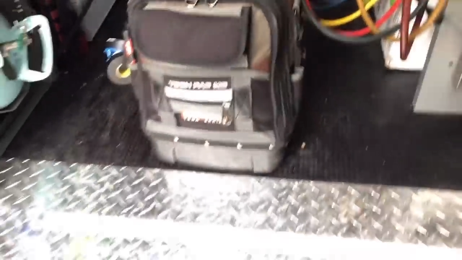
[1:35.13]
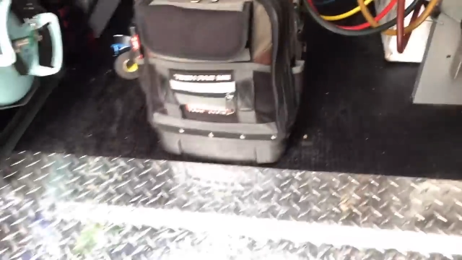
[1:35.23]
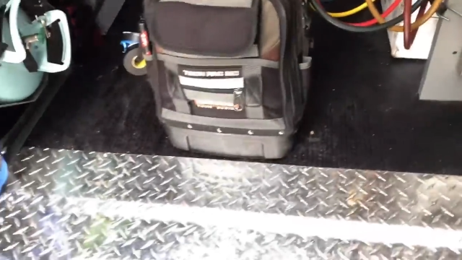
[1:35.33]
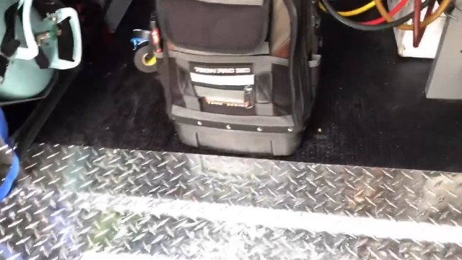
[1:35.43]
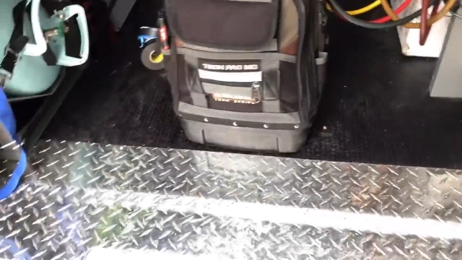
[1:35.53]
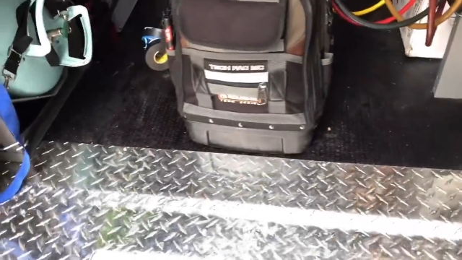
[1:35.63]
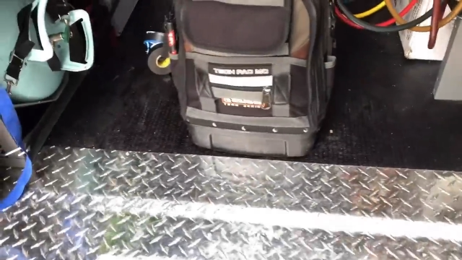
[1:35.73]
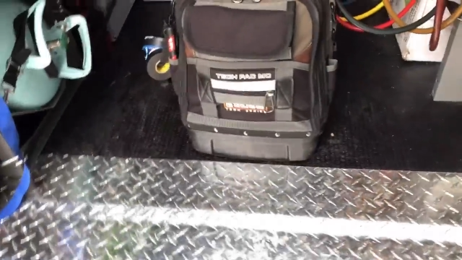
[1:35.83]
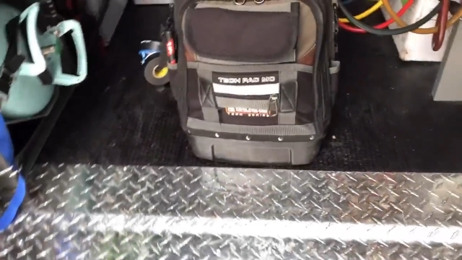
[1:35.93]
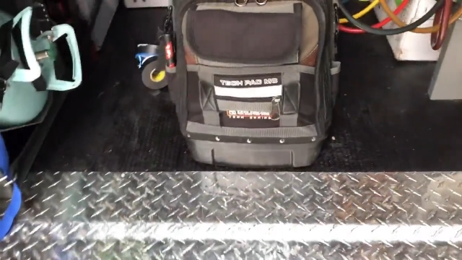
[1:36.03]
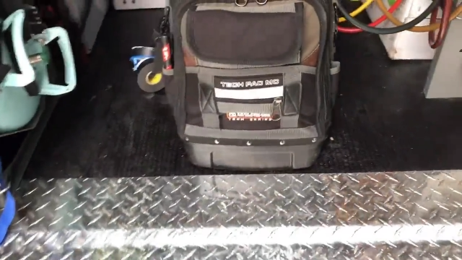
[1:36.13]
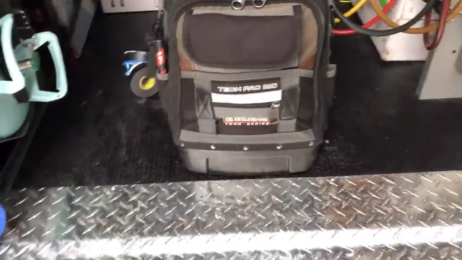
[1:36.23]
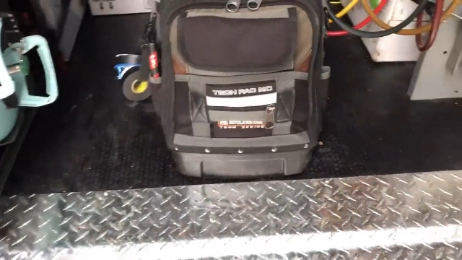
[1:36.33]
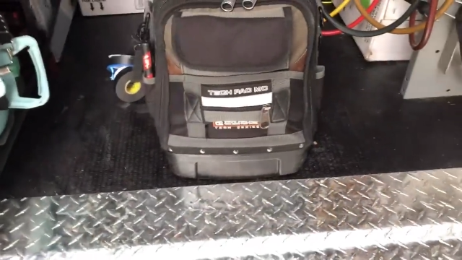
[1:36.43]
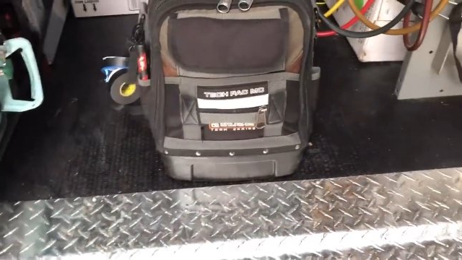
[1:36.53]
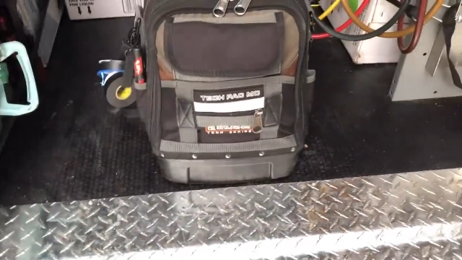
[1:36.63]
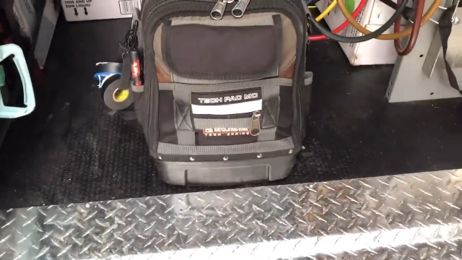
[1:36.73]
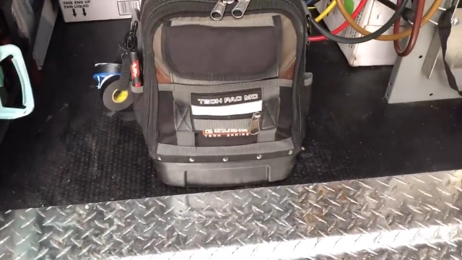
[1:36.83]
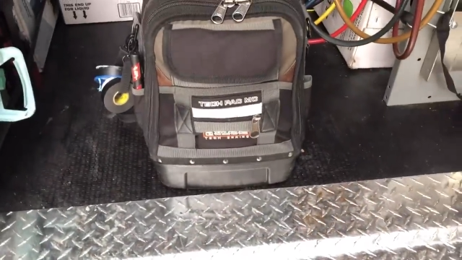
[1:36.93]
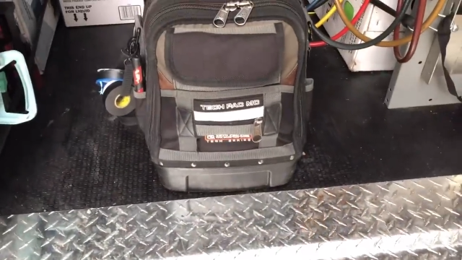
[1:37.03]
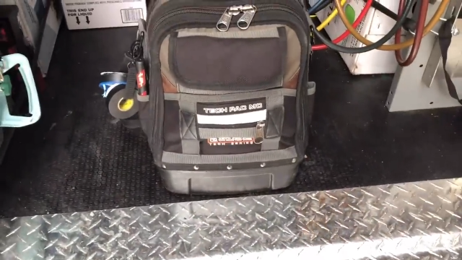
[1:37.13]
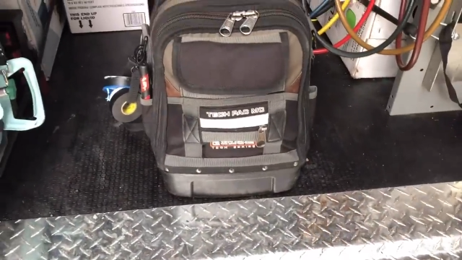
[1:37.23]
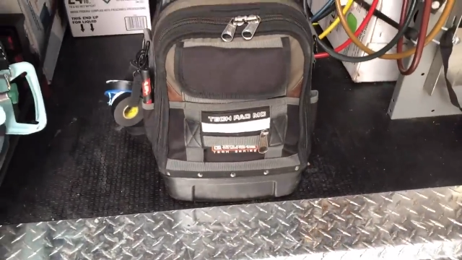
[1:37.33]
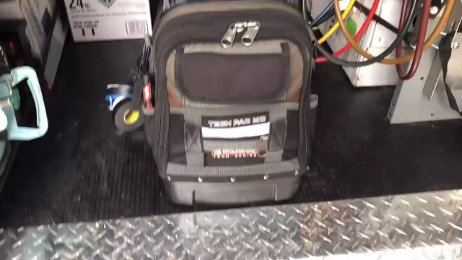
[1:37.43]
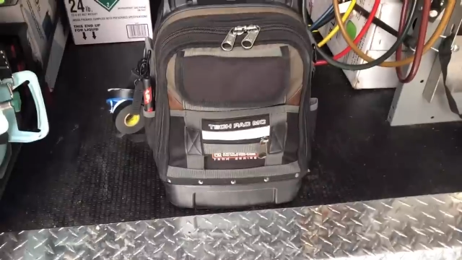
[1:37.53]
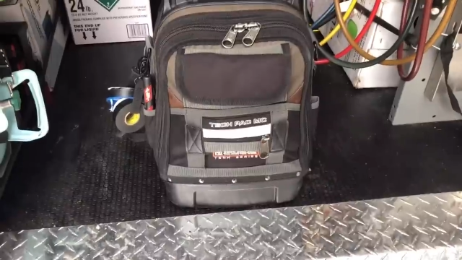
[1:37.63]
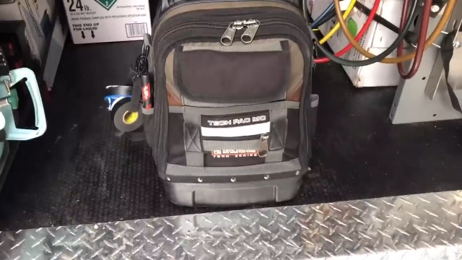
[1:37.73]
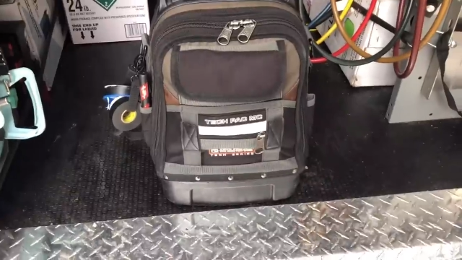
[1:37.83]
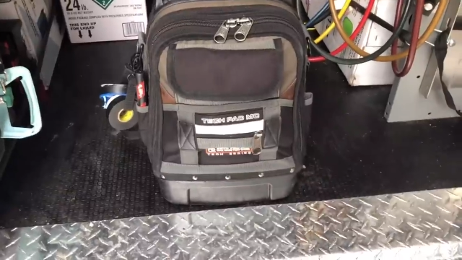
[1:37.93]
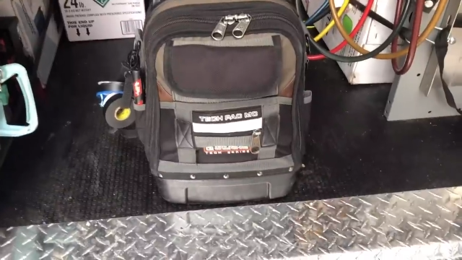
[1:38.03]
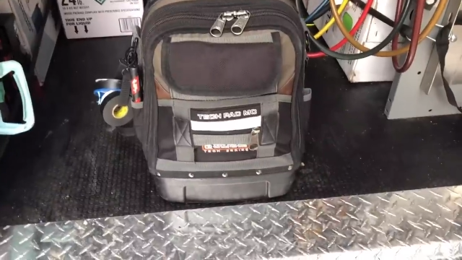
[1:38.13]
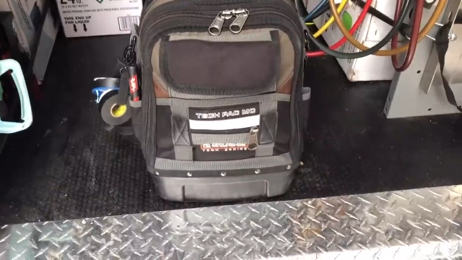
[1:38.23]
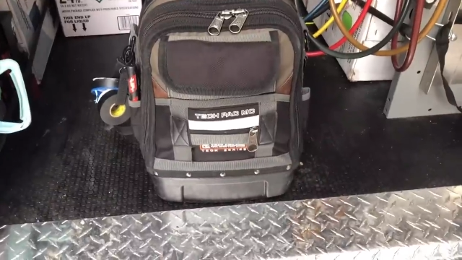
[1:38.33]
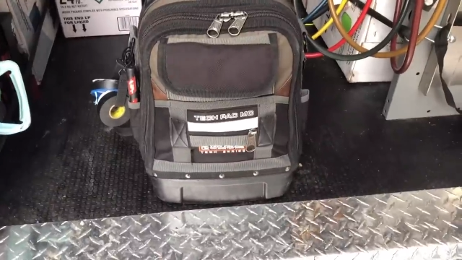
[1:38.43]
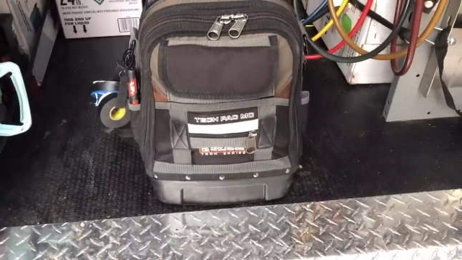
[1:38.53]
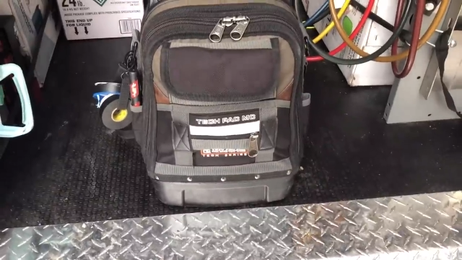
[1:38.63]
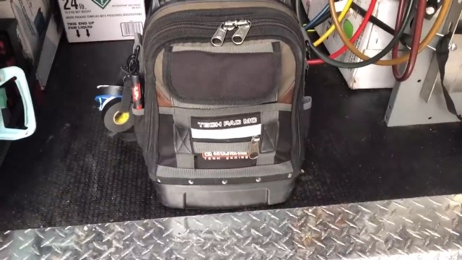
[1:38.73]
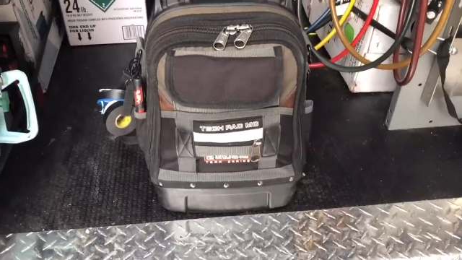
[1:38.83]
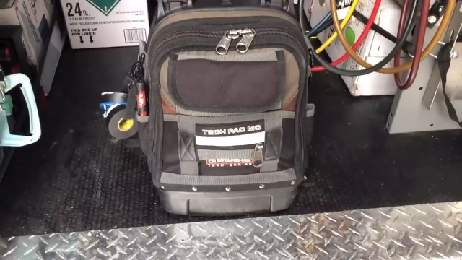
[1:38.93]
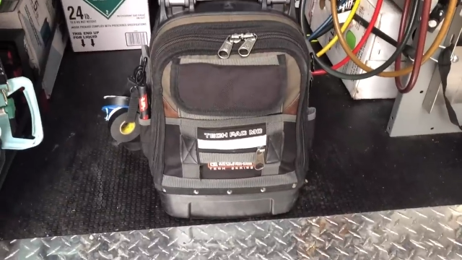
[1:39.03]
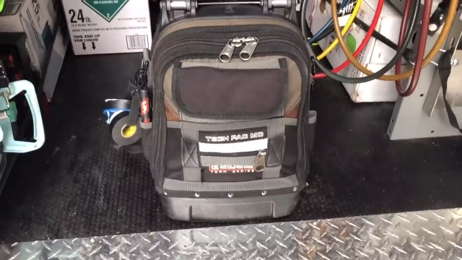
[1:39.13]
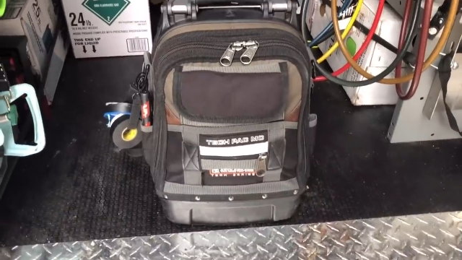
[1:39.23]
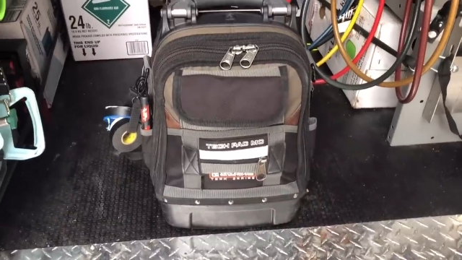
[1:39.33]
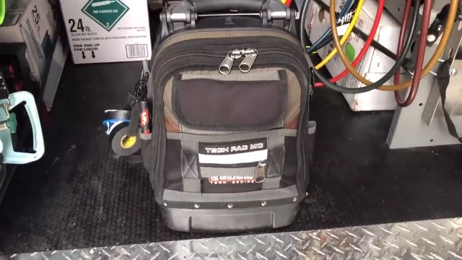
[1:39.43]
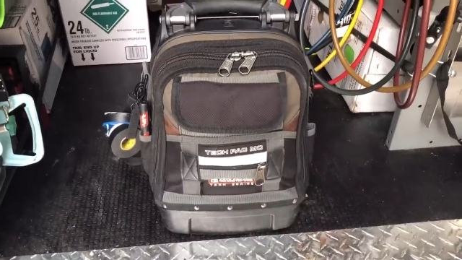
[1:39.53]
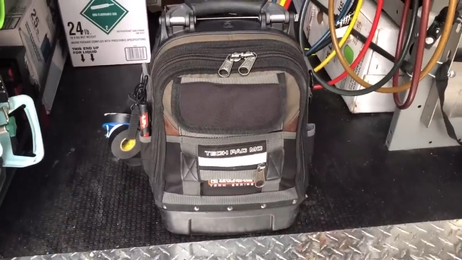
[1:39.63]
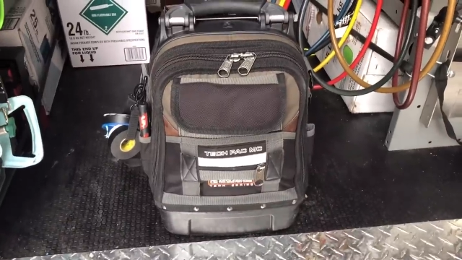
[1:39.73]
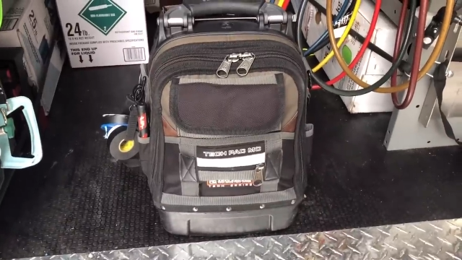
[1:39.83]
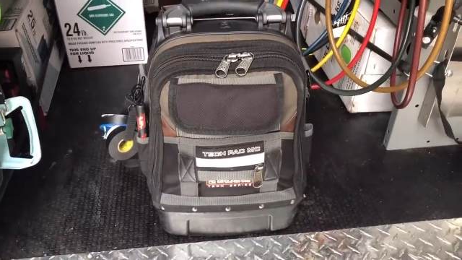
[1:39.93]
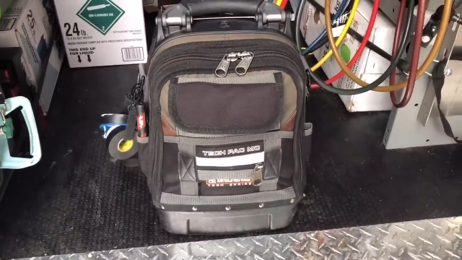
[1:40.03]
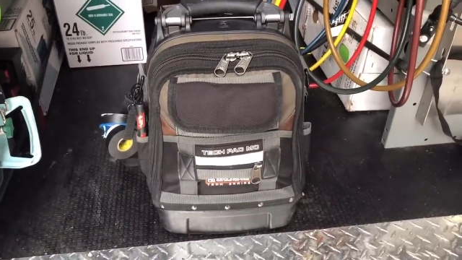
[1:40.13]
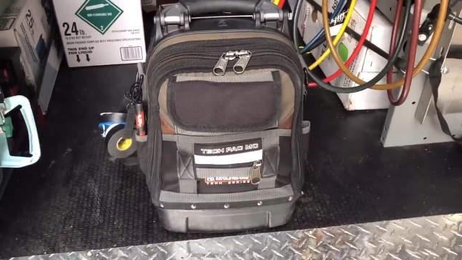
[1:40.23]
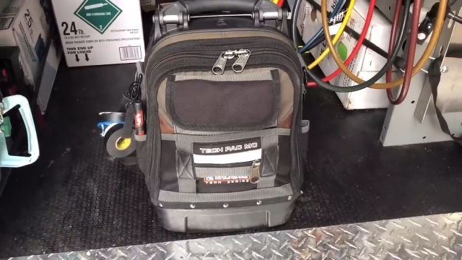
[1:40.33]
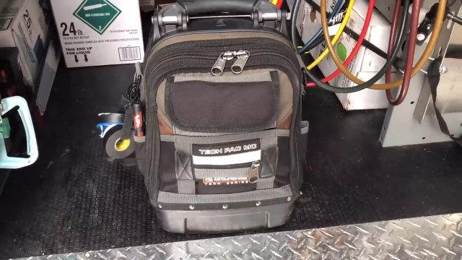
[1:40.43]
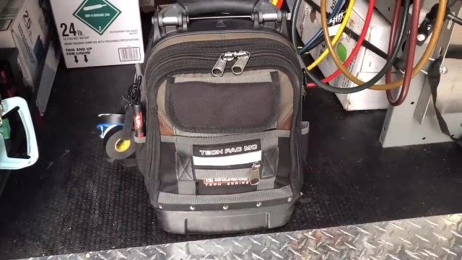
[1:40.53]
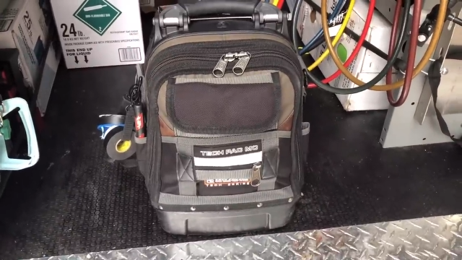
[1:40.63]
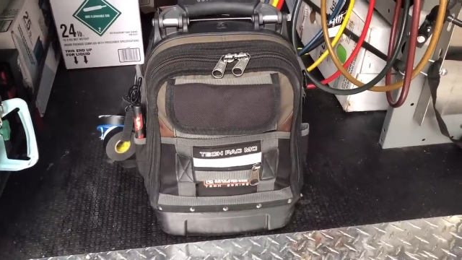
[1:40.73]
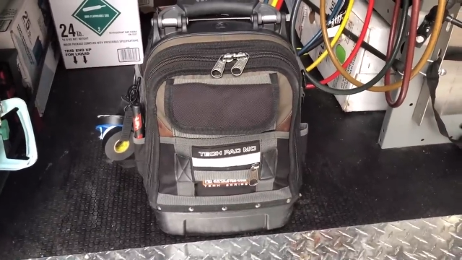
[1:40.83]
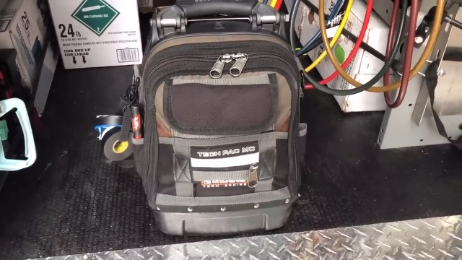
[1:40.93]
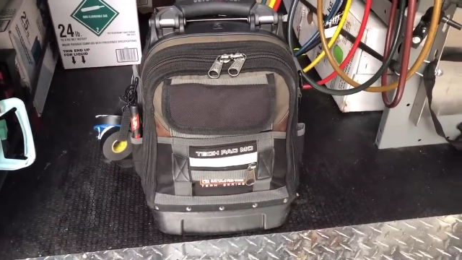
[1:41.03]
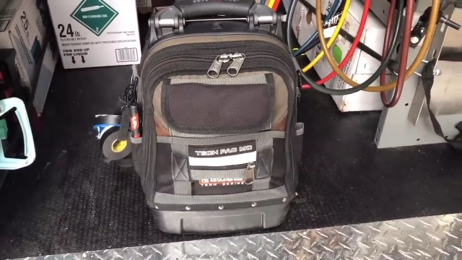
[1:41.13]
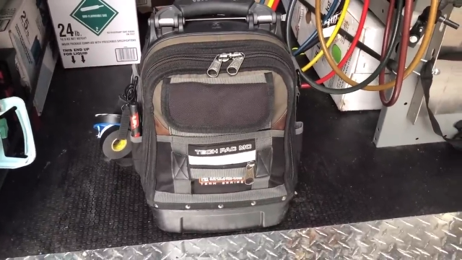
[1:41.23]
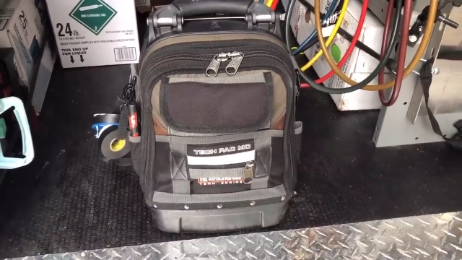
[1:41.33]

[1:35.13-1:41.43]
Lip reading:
(no speaker visible)